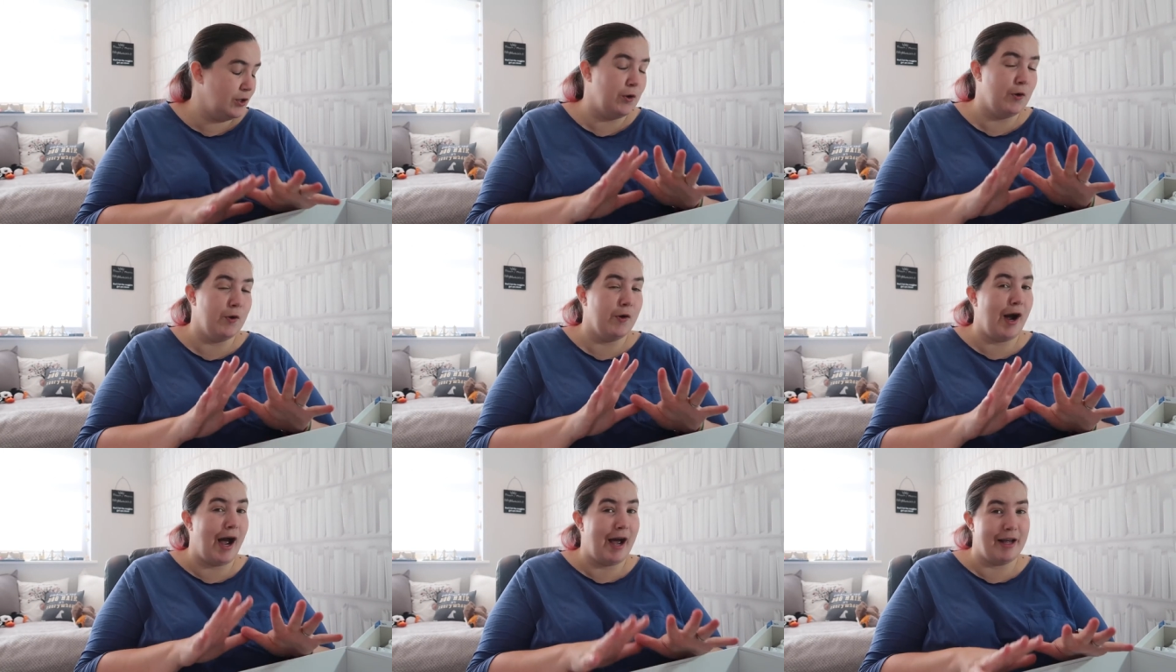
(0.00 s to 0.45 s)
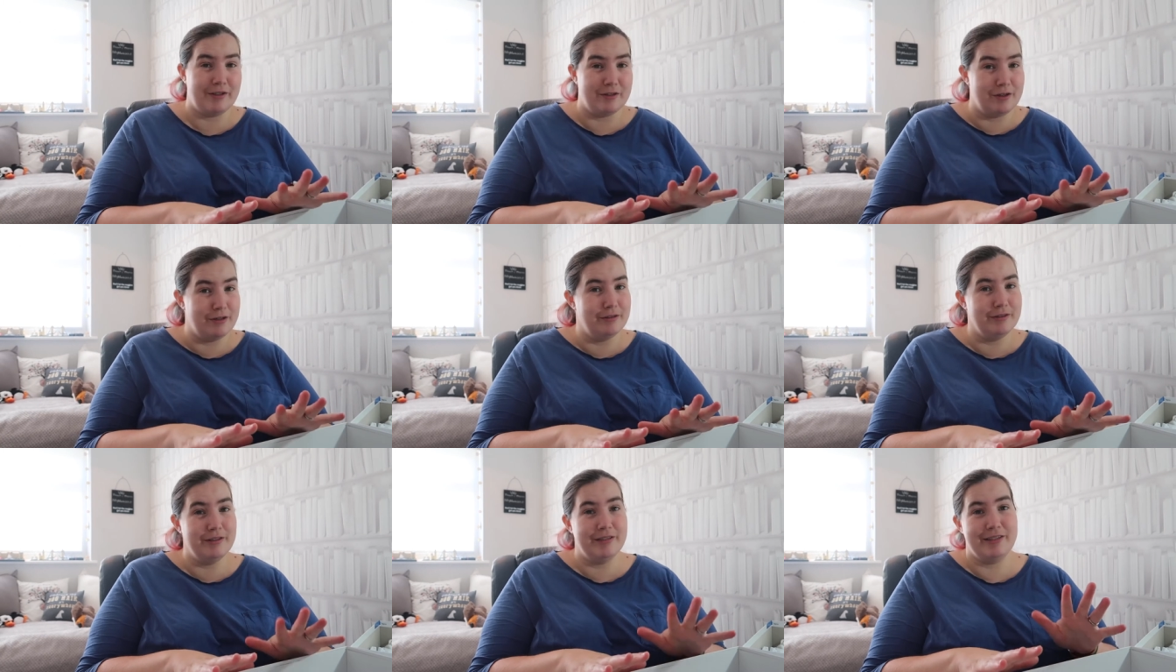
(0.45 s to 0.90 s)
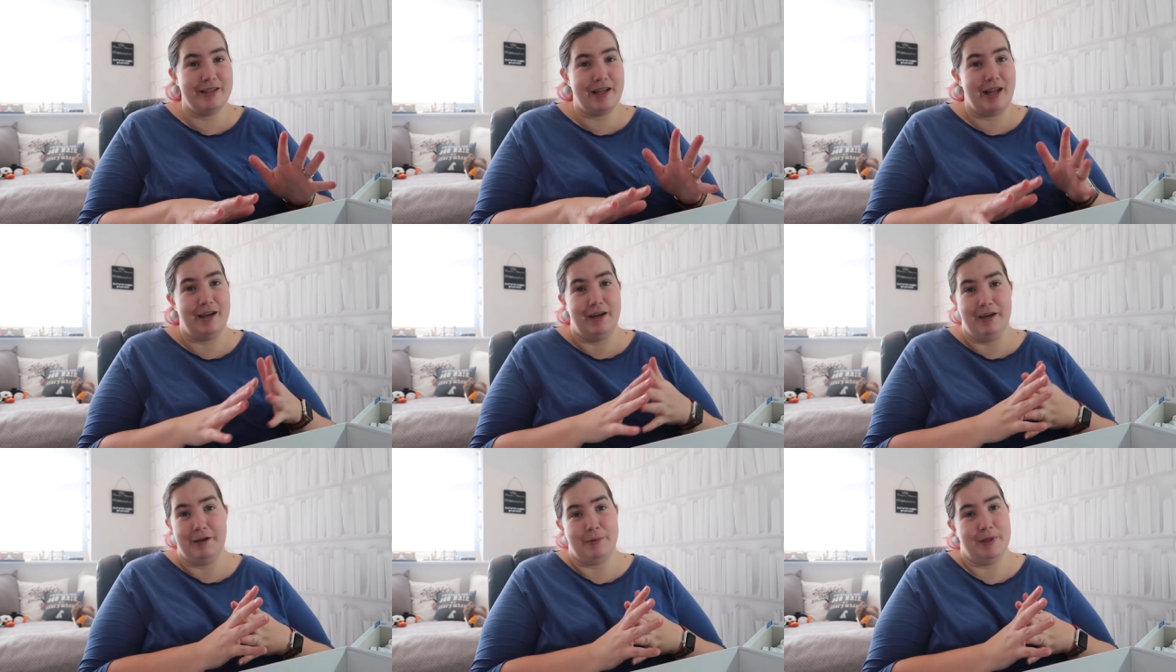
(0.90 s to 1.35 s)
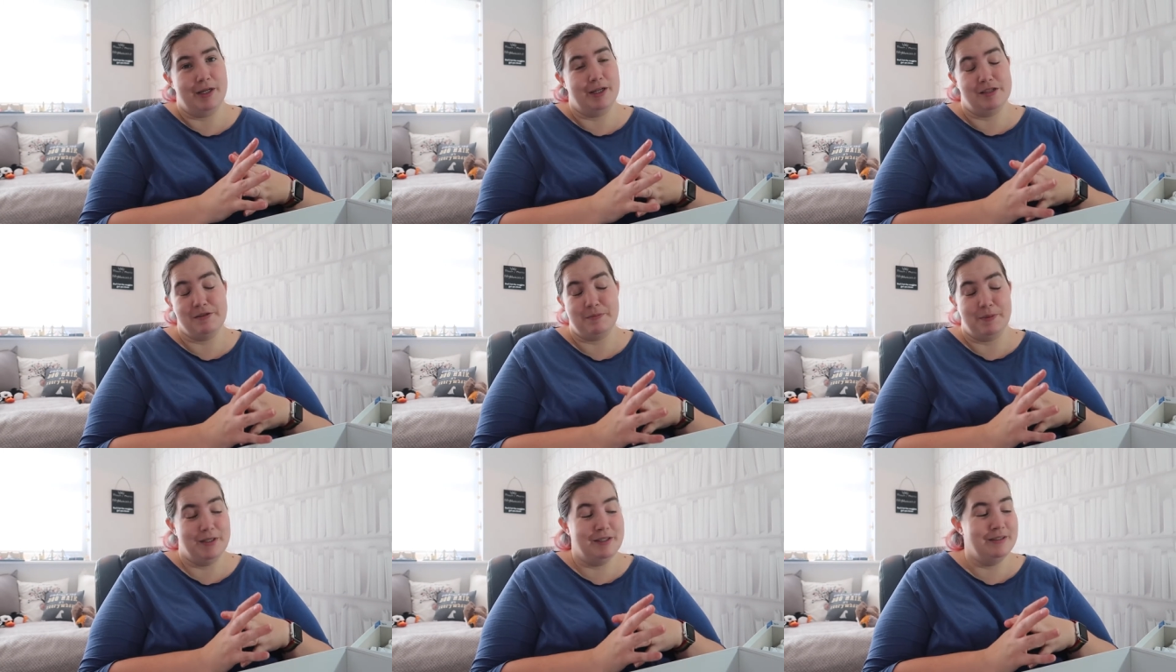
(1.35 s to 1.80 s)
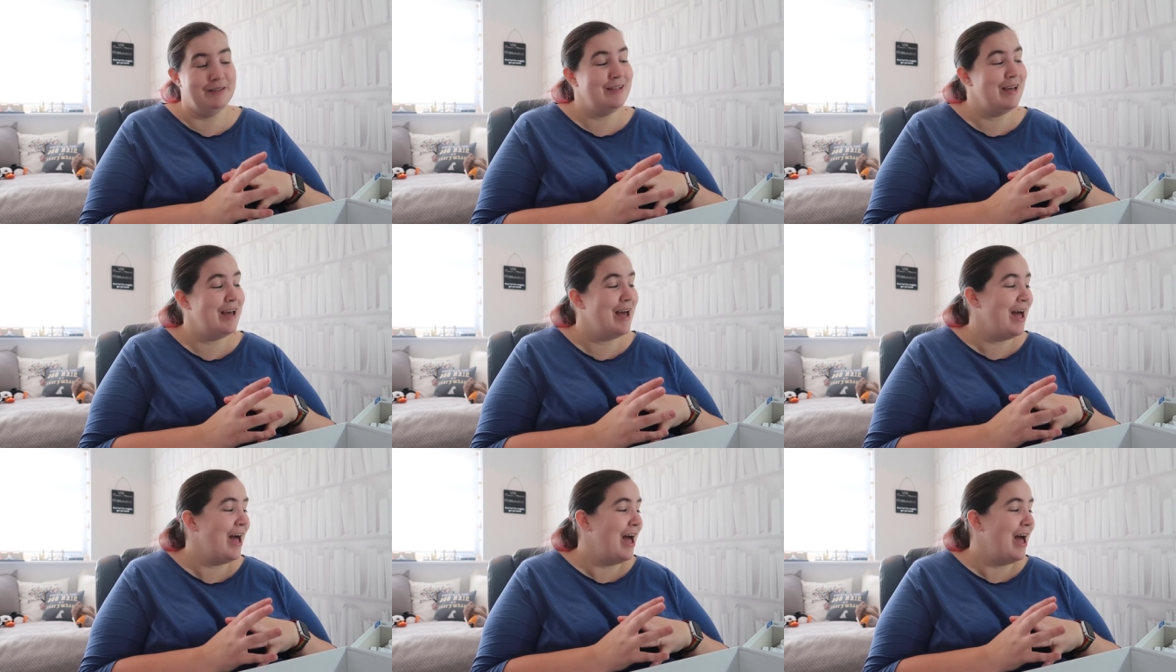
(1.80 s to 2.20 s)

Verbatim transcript: or adults like my husband